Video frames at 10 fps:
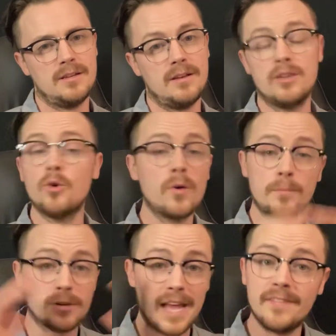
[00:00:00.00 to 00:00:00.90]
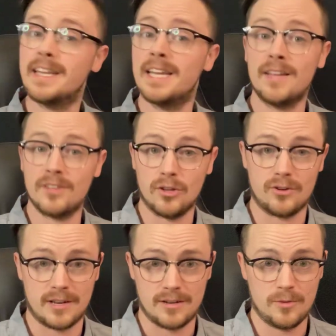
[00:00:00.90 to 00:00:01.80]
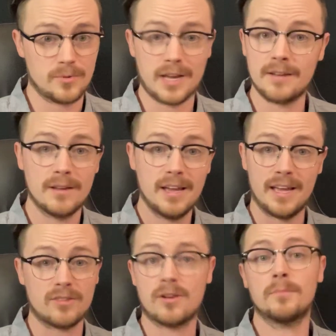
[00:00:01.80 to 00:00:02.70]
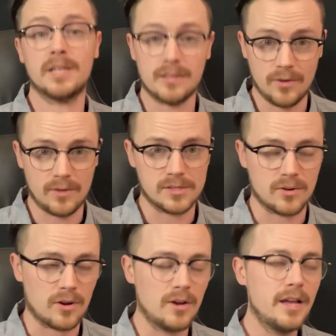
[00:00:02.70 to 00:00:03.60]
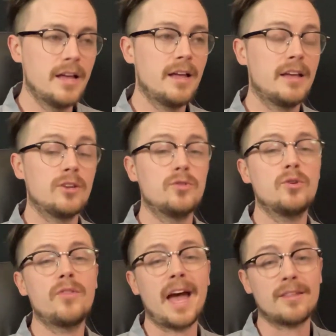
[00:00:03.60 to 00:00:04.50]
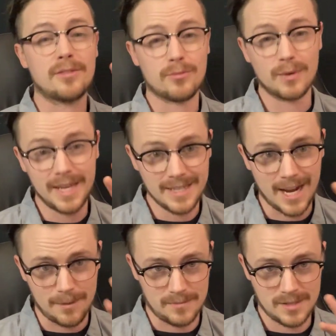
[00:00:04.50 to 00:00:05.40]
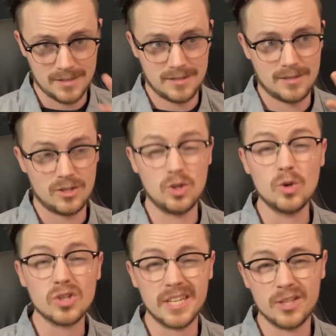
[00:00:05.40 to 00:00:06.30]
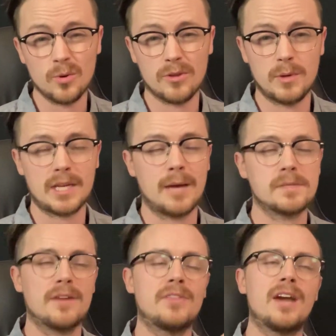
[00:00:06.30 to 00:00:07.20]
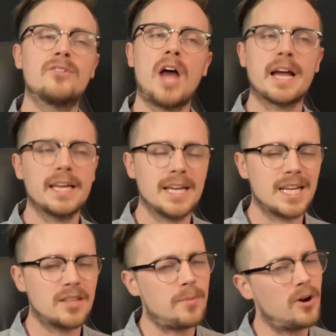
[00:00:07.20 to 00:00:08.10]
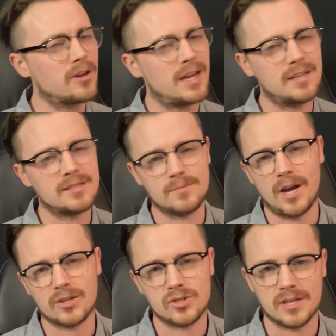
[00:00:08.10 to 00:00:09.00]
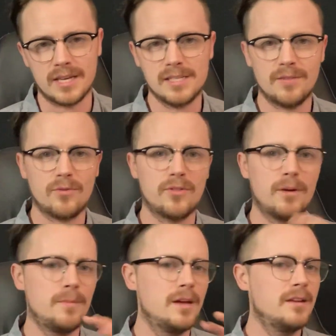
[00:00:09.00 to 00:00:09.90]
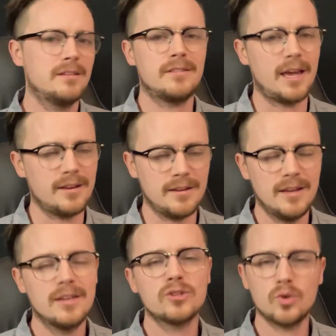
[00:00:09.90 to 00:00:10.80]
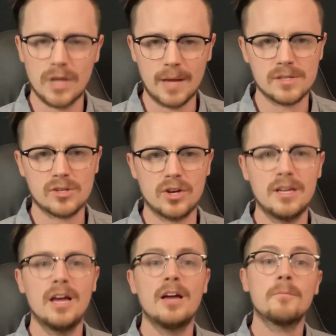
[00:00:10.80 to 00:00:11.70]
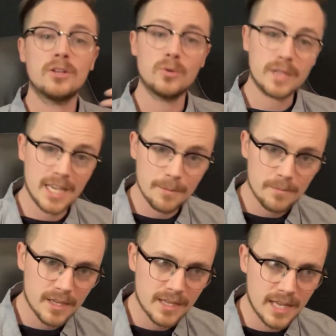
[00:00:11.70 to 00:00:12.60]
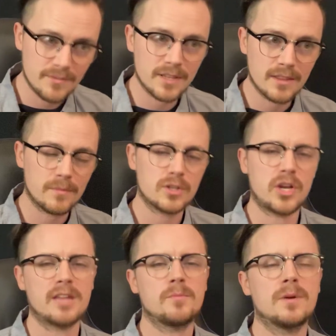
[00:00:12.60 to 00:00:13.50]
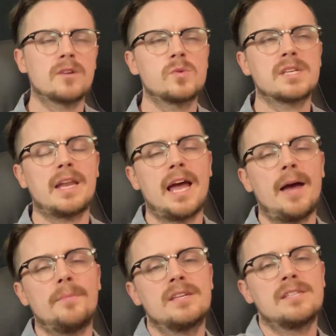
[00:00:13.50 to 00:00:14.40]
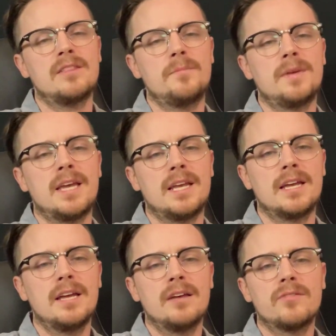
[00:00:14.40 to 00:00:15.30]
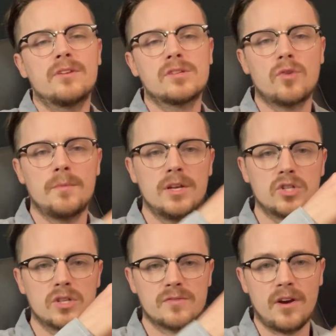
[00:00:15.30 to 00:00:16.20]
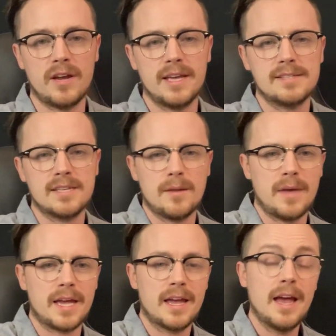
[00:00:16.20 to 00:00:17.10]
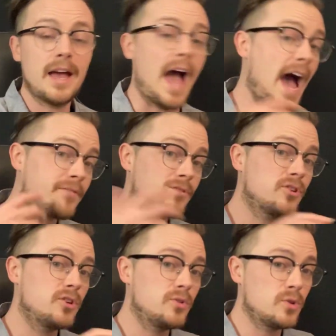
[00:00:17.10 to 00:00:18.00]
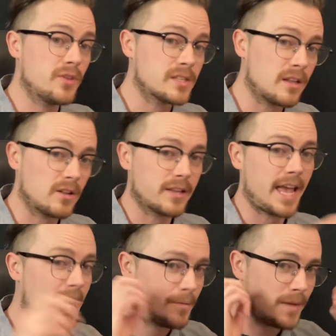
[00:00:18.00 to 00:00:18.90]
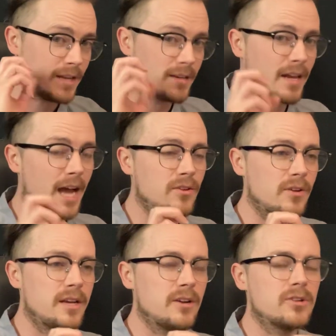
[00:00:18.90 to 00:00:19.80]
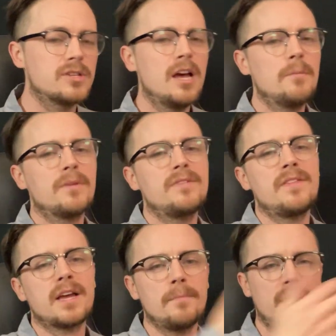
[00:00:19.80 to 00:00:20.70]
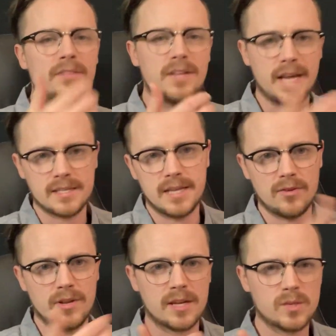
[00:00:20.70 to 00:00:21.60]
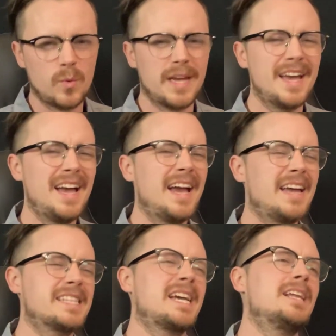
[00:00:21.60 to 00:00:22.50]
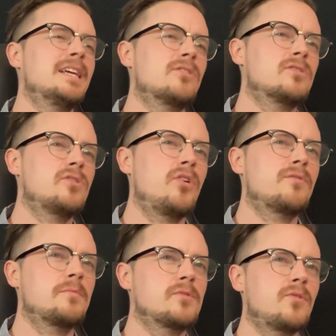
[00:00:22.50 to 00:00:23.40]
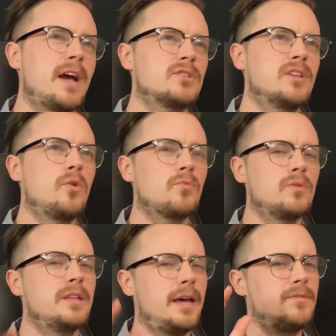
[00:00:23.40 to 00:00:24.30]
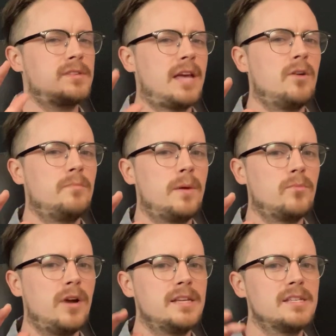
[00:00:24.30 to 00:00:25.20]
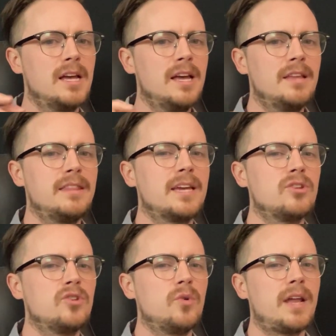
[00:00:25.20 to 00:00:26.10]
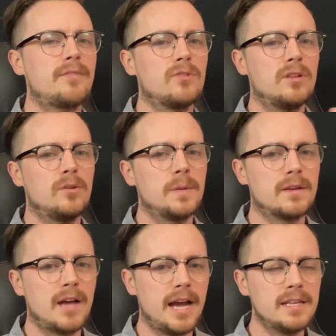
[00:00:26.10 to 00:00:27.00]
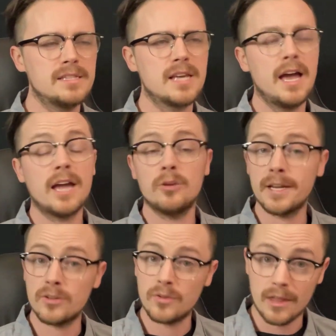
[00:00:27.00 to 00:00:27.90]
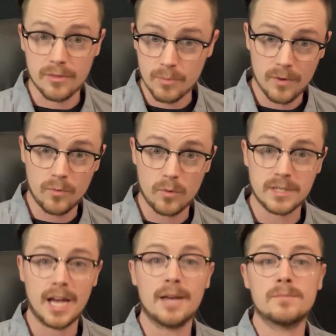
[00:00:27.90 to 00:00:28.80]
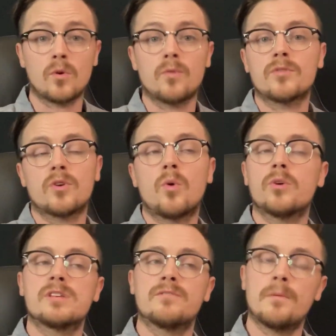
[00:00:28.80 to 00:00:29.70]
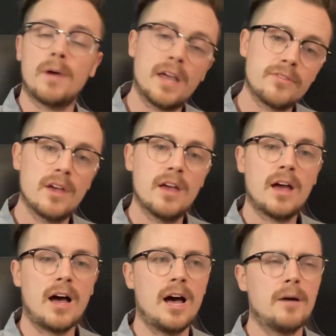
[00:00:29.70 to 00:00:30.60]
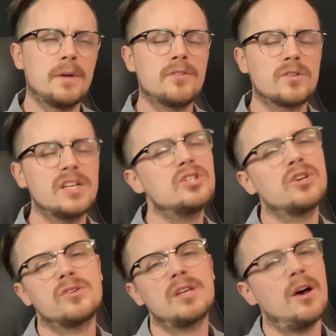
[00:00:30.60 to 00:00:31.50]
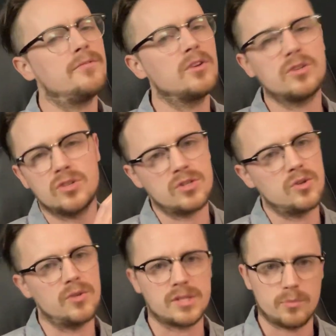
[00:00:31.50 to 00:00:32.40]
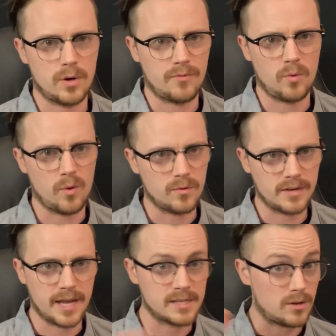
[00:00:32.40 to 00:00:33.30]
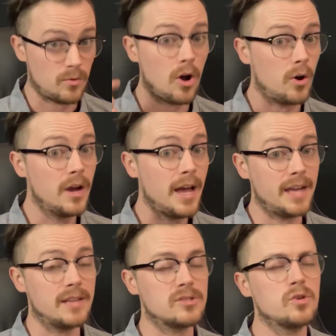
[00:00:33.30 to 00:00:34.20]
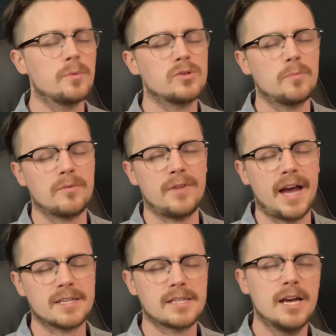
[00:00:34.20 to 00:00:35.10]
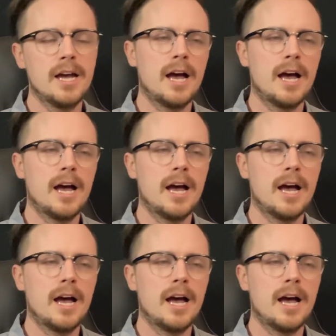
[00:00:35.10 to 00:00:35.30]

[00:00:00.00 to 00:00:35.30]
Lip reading: You pretend they didn't even learn it. You pretend it's complete ground zero. You do that 3 times. Usually 2 or 3 times. If they are knocking it out of the park and it's obnoxiously easy for them, then 2 times is good. But you keep giving them the chance, because what's going to happen is in the beginning, the discrimination is very easy to make after you do this little game and guide their ears, but then they come back the next day or the next week, and it's kind of like they're starting from scratch. They don't really have the sound memorized. They can do it after a little bit of guidance, and you might do that 3 or 4 times over the course of a month. If you're teaching yourself, you could just do this 3 or 4 days in a row, and it's super, super fast.